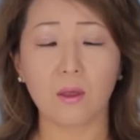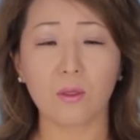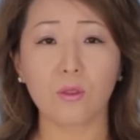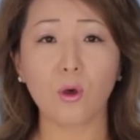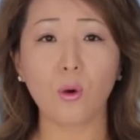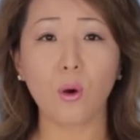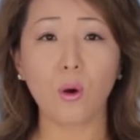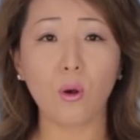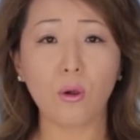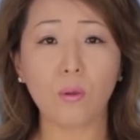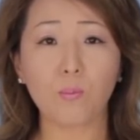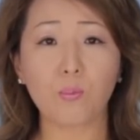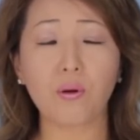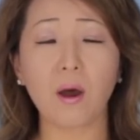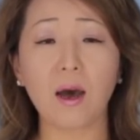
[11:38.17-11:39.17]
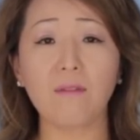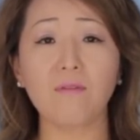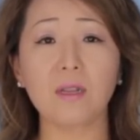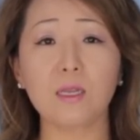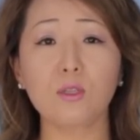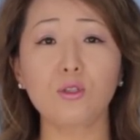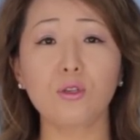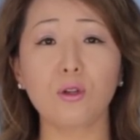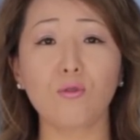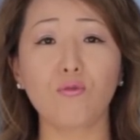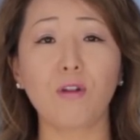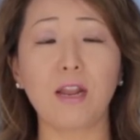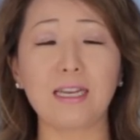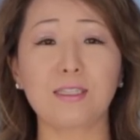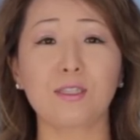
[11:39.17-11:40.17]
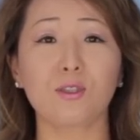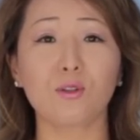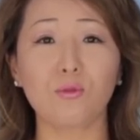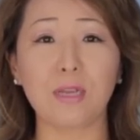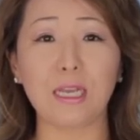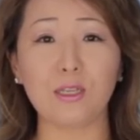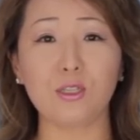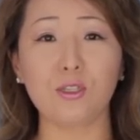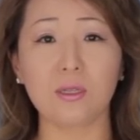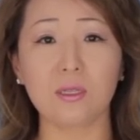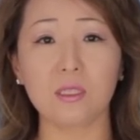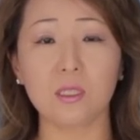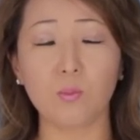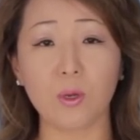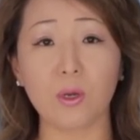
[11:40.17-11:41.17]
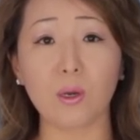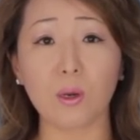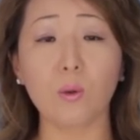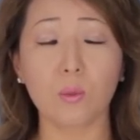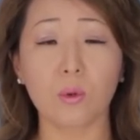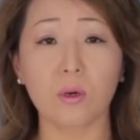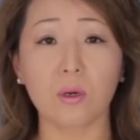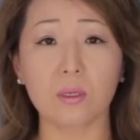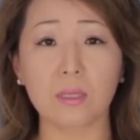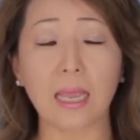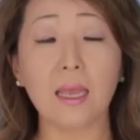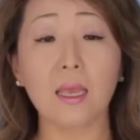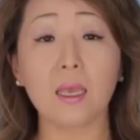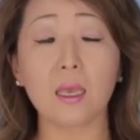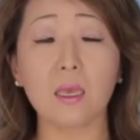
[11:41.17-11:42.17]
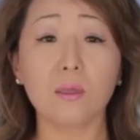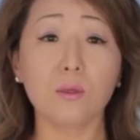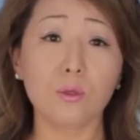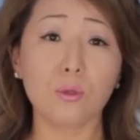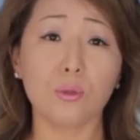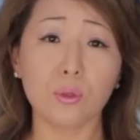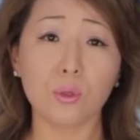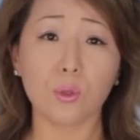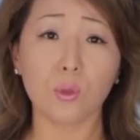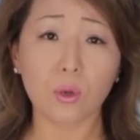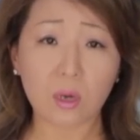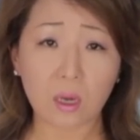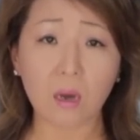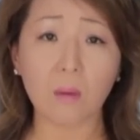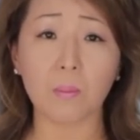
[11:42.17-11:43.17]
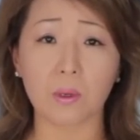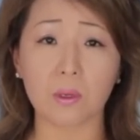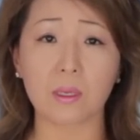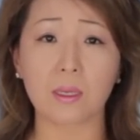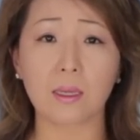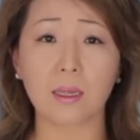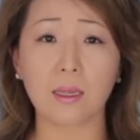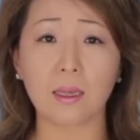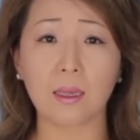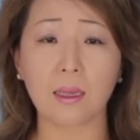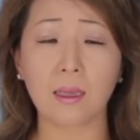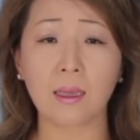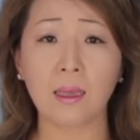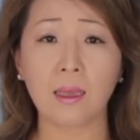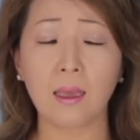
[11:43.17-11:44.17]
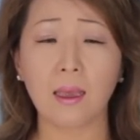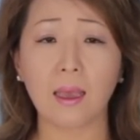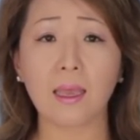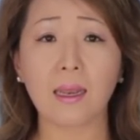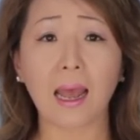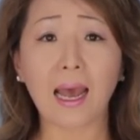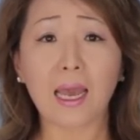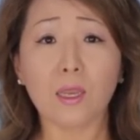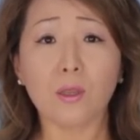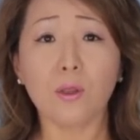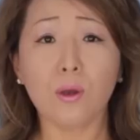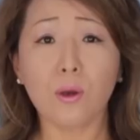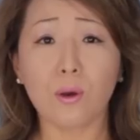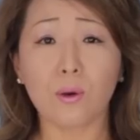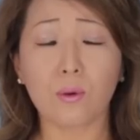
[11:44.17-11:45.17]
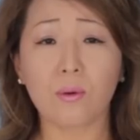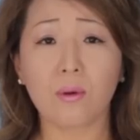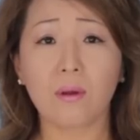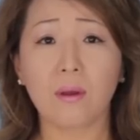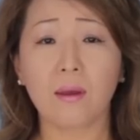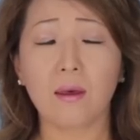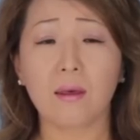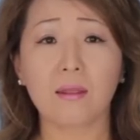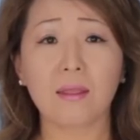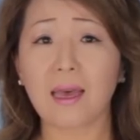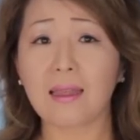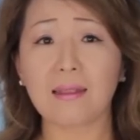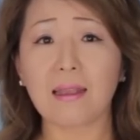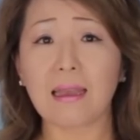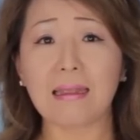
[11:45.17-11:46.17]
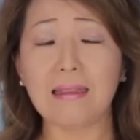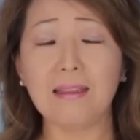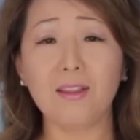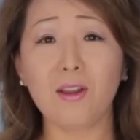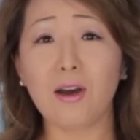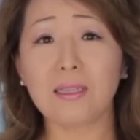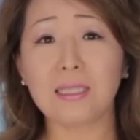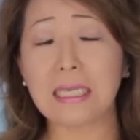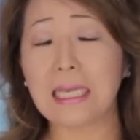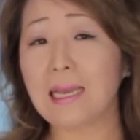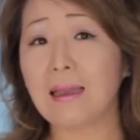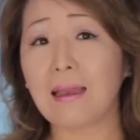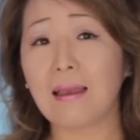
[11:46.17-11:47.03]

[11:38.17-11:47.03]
the whole providential restoration spirit world into your couple. And I know that not